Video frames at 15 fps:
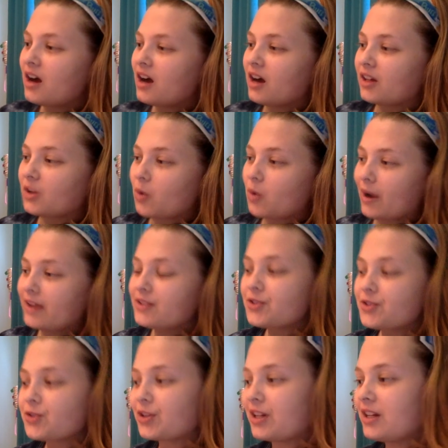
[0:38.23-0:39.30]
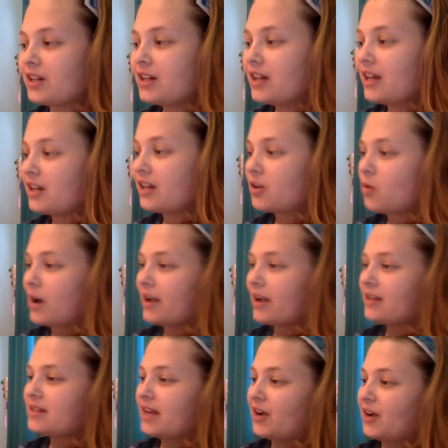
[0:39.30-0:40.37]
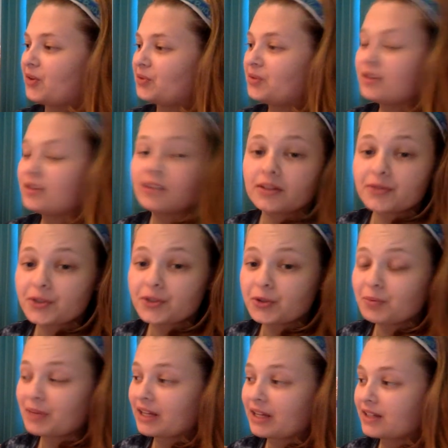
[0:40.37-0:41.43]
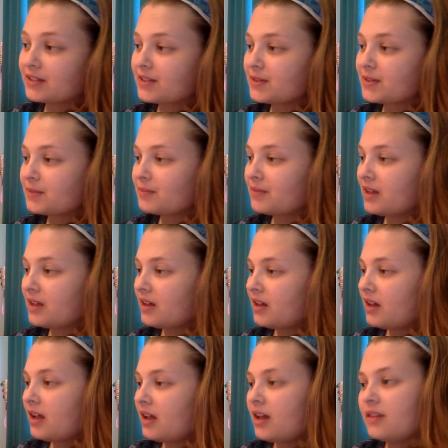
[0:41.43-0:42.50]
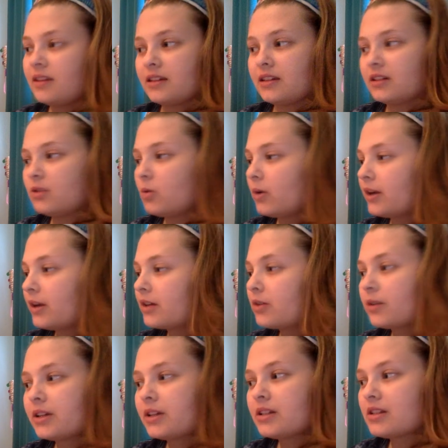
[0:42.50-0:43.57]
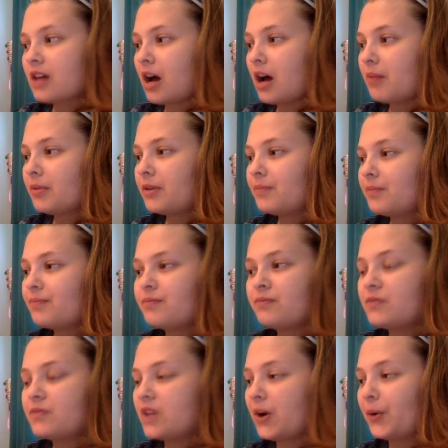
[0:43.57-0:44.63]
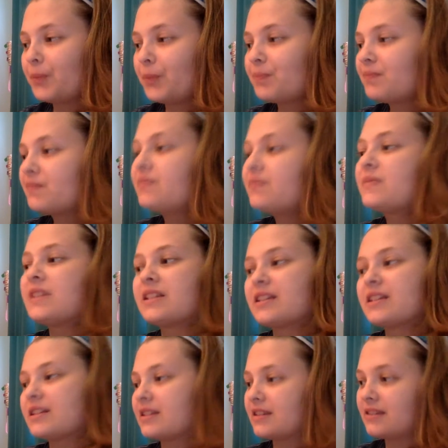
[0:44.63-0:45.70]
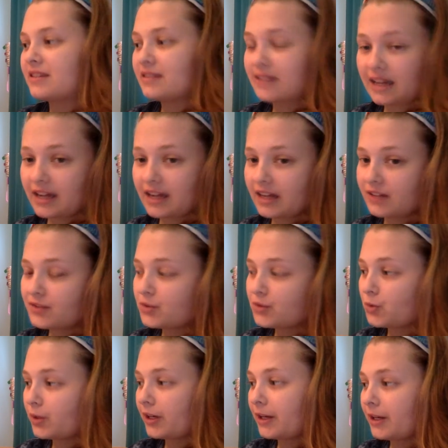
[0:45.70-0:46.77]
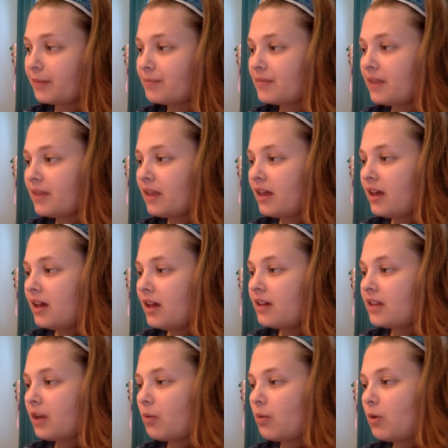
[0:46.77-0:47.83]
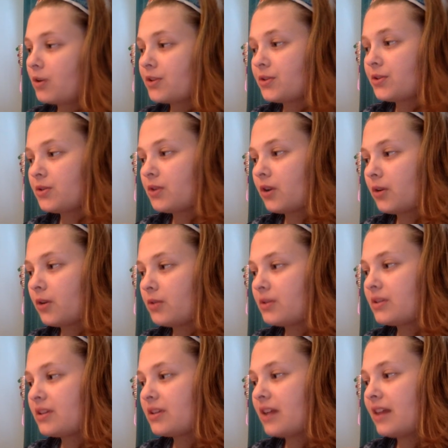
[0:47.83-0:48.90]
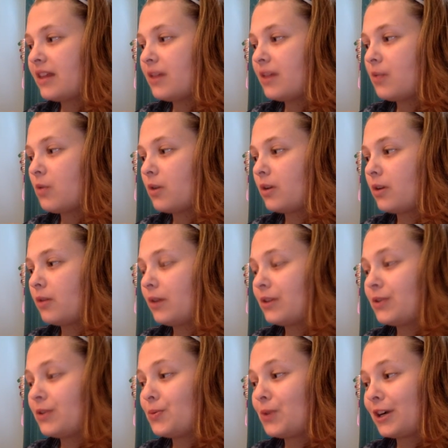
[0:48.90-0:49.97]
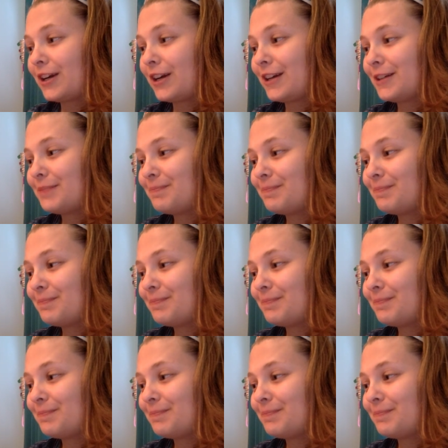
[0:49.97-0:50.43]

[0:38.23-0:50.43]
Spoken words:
a quiet street in a quiet town lived two pigs. They didn't oink or eat slop. No, this isn't that kind of story. They wore suit coats and went to work.